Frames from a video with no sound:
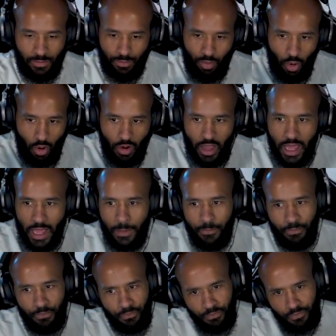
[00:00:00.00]
Poirier.
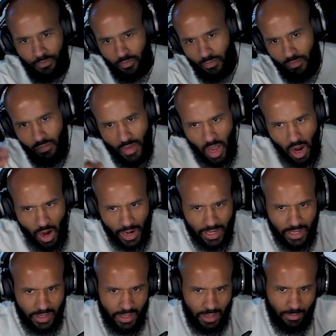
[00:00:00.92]
All right,
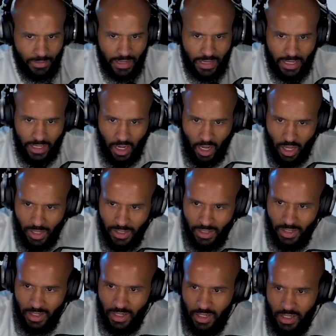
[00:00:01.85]
him taking on
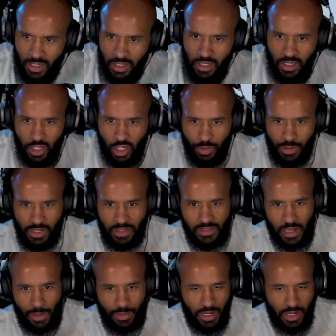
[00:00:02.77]
Korean Zombie.